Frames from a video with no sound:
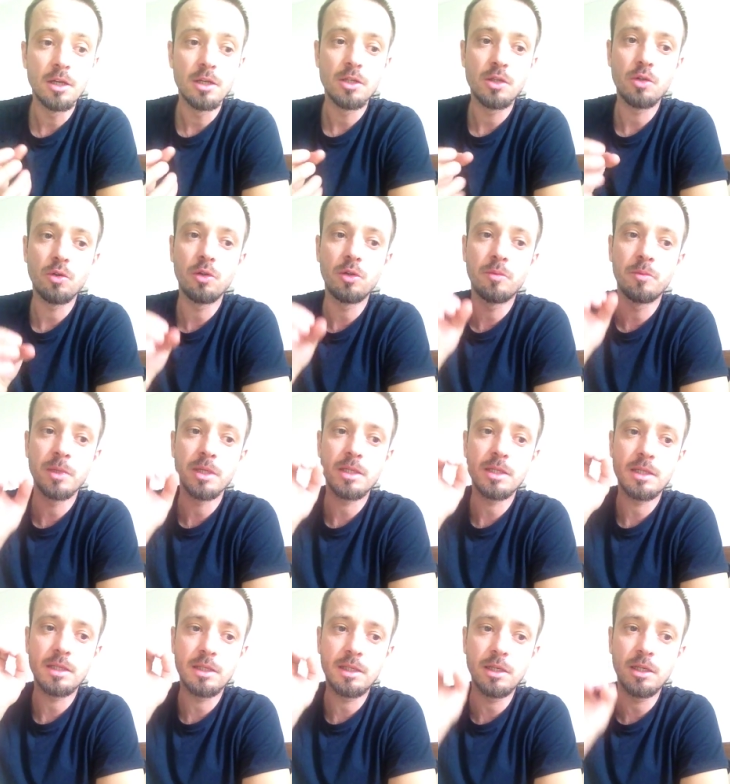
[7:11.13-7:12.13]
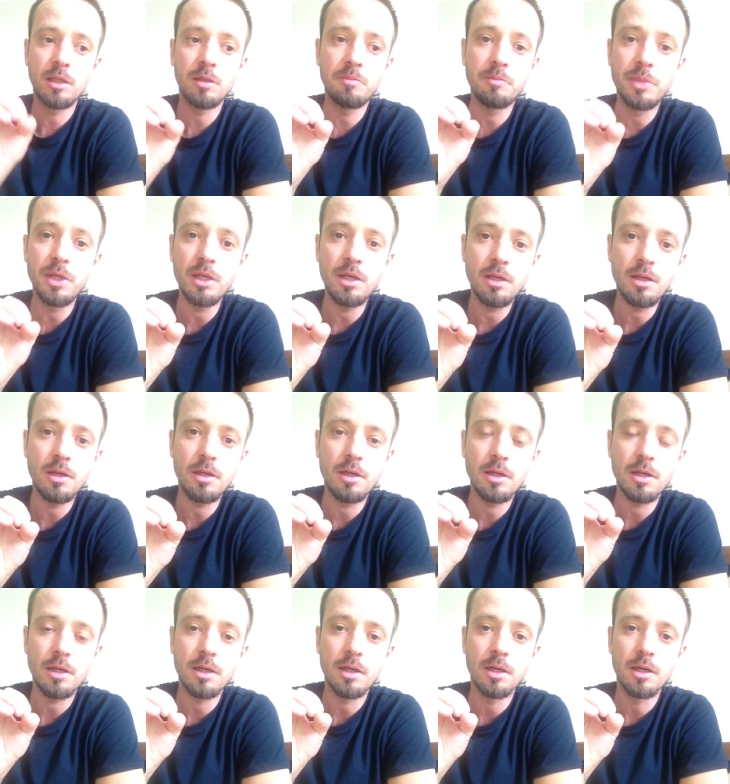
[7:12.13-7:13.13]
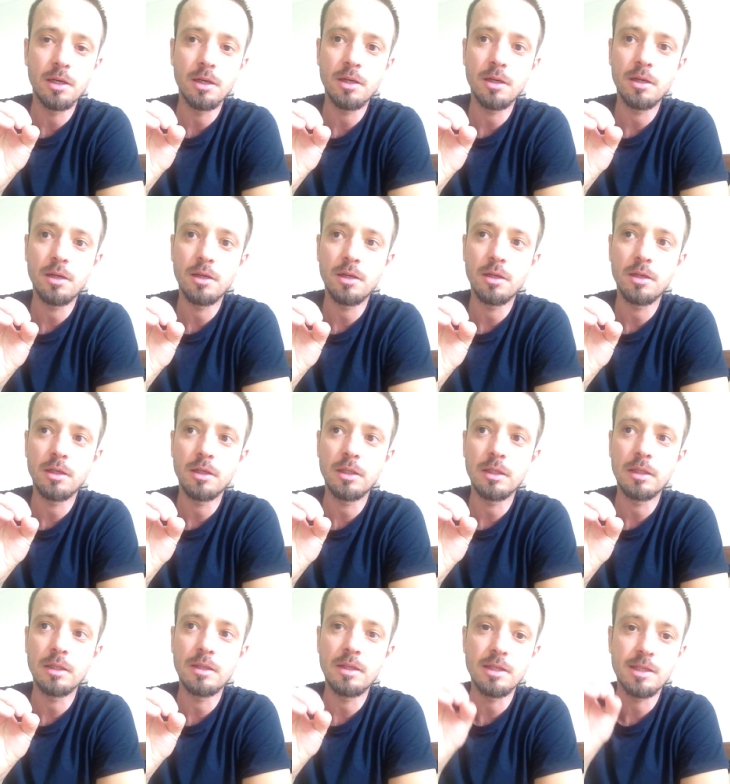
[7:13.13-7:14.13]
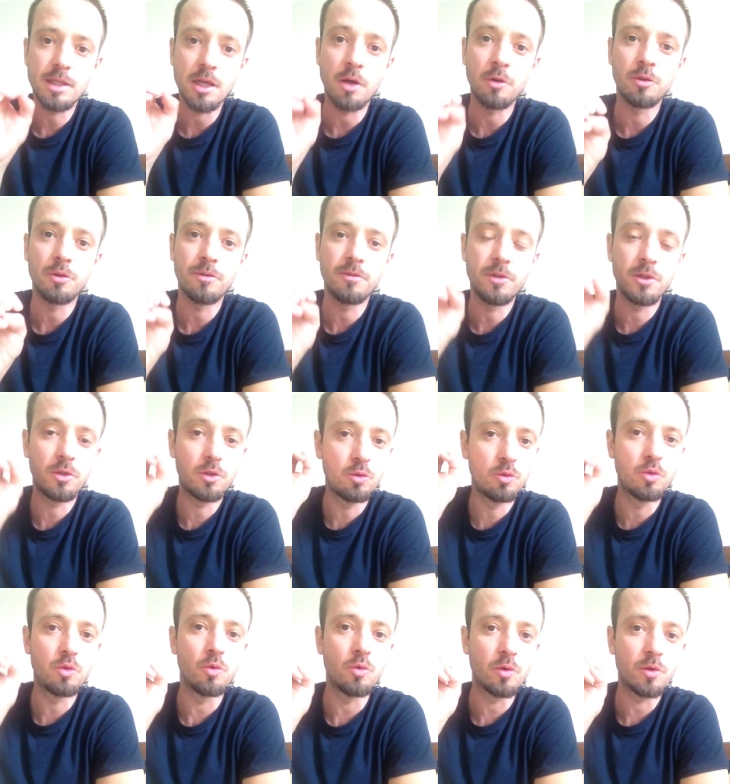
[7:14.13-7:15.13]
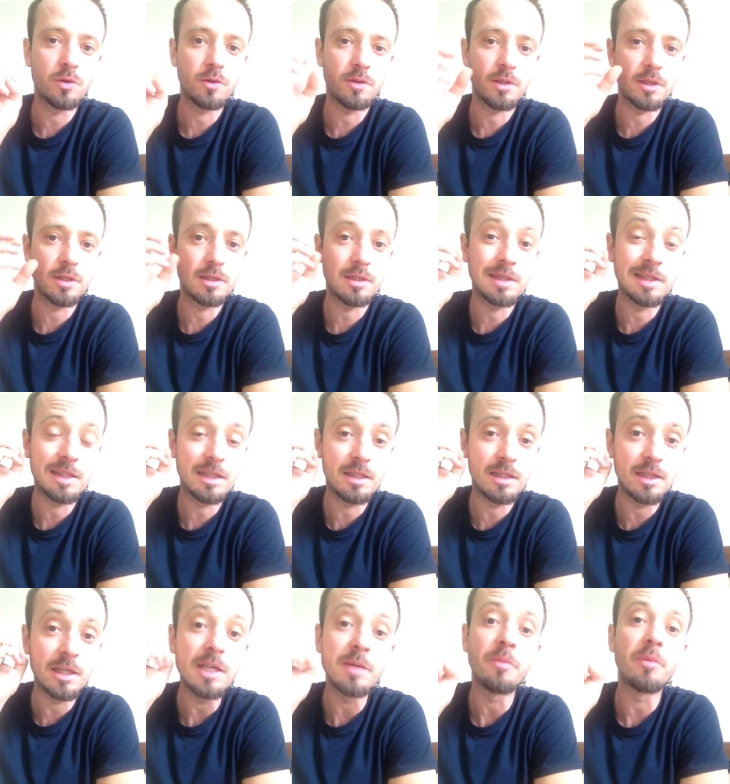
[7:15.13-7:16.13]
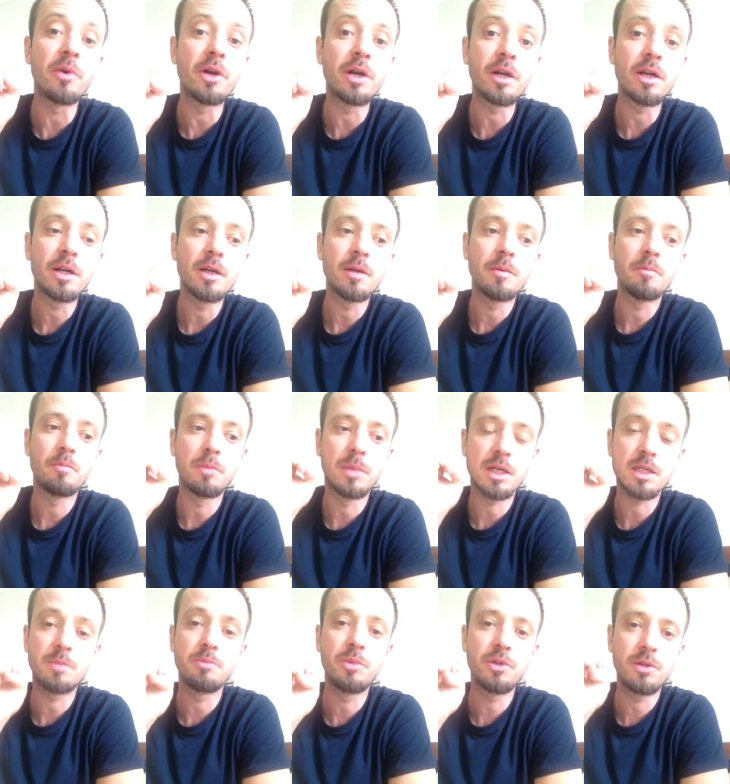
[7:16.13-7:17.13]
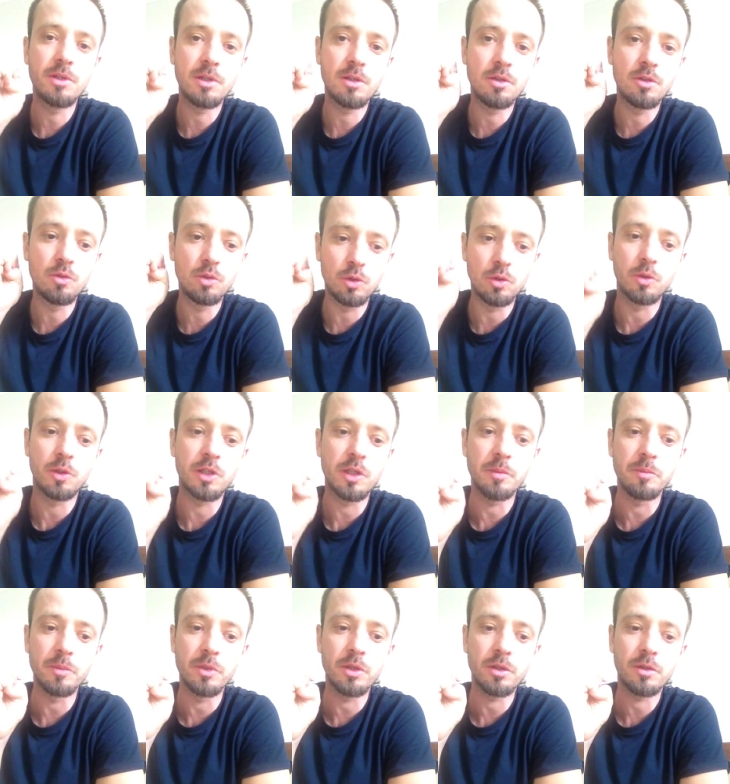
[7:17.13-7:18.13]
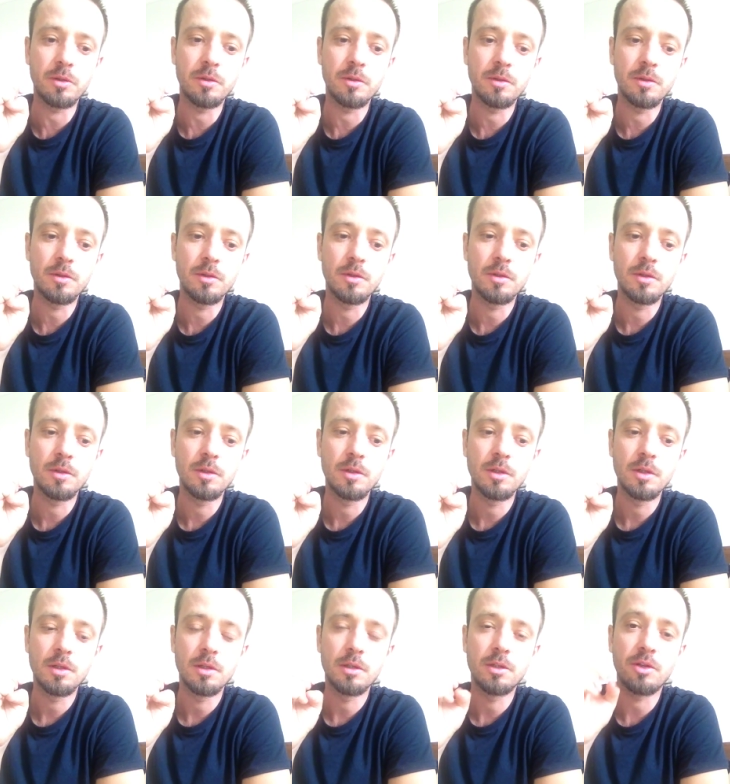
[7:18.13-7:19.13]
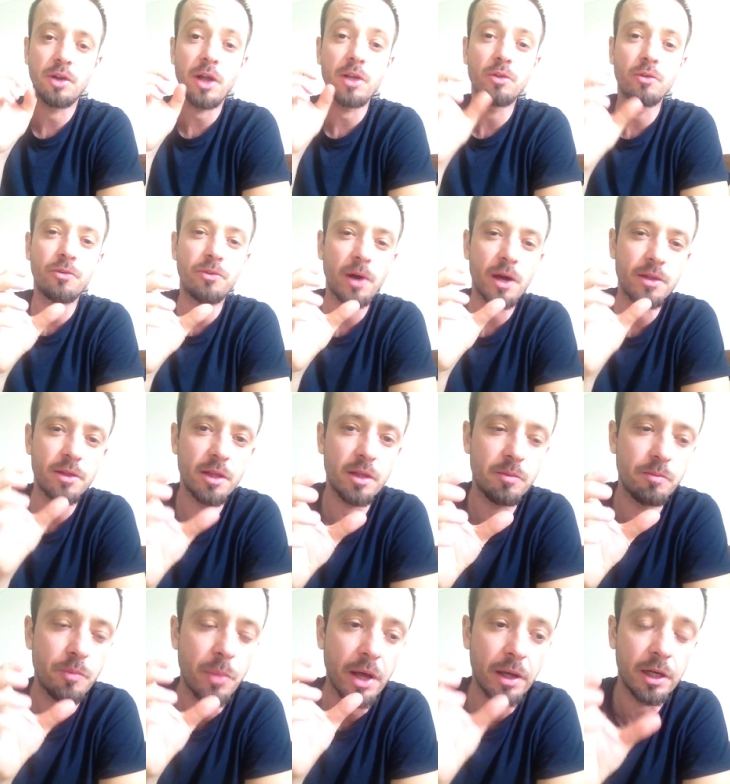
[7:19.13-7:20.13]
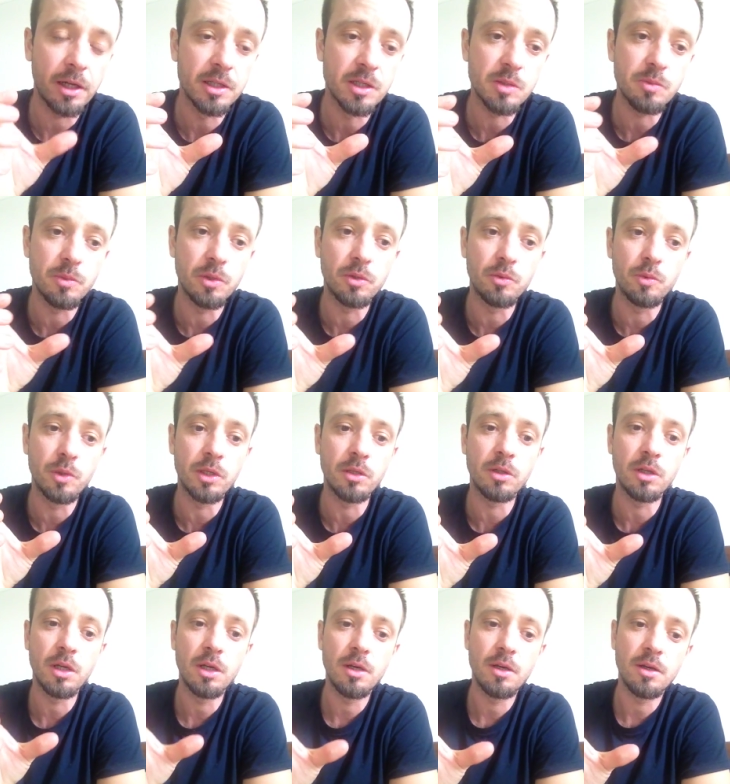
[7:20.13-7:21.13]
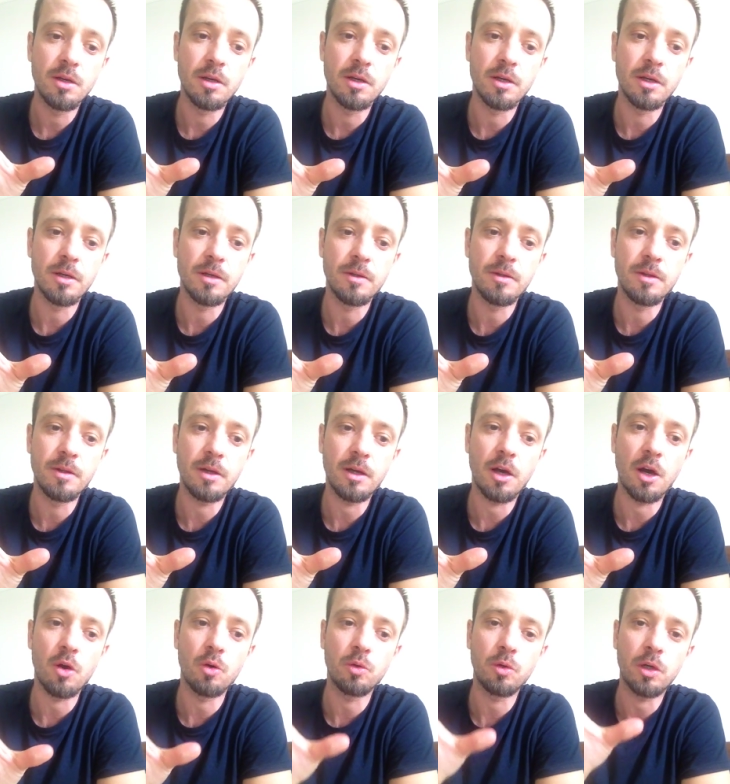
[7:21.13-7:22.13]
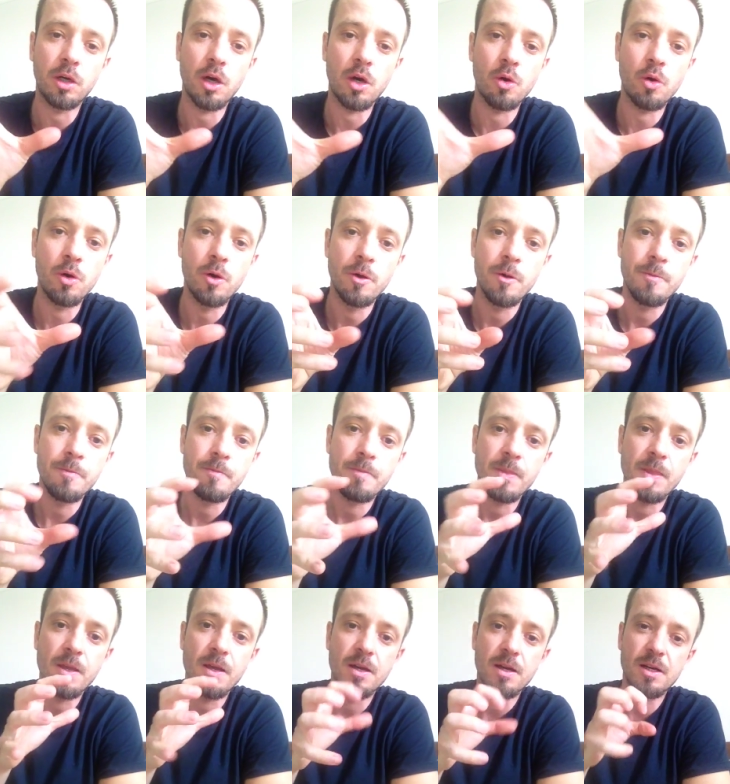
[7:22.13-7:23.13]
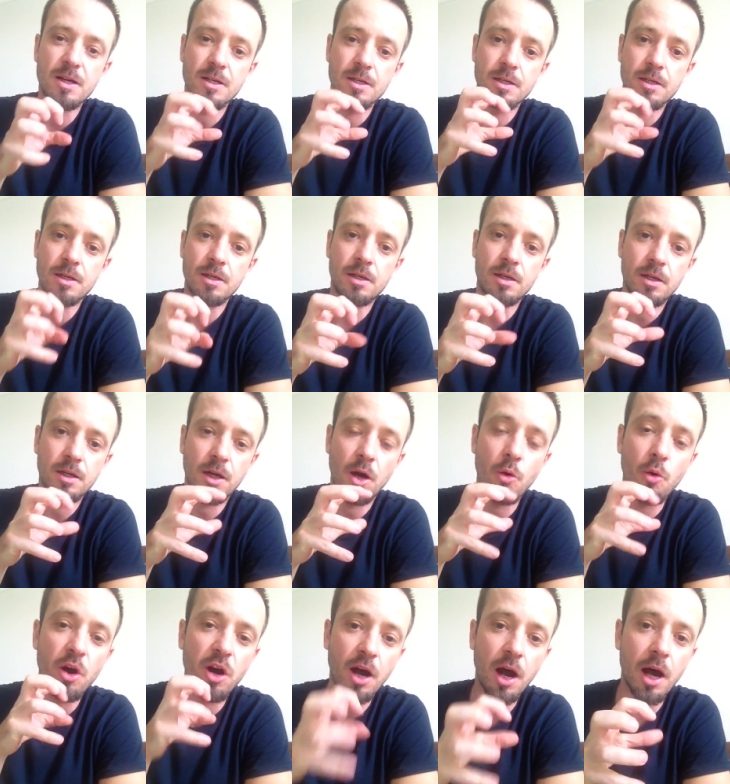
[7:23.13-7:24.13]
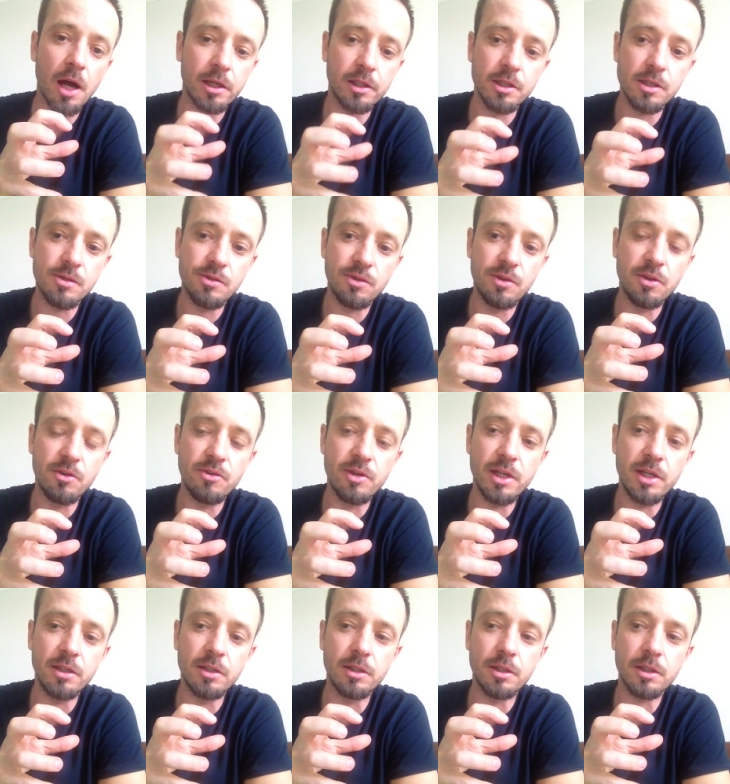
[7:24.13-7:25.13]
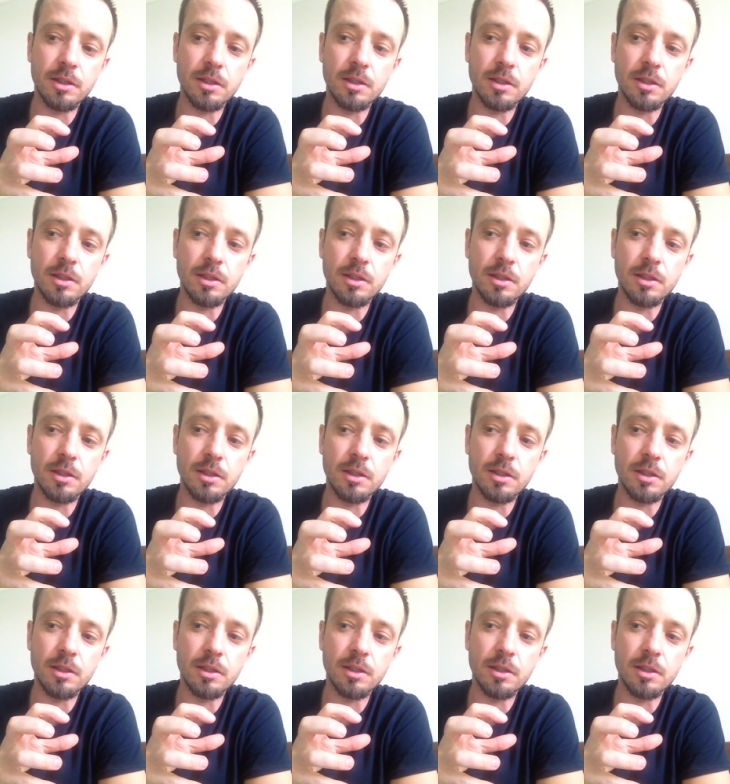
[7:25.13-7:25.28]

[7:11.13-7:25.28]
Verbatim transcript: So it must still be uh, the sound of the duduk. This timbre must be the duduk timbre. Try to find that balance between uh, the, how how uh, how hard is the reed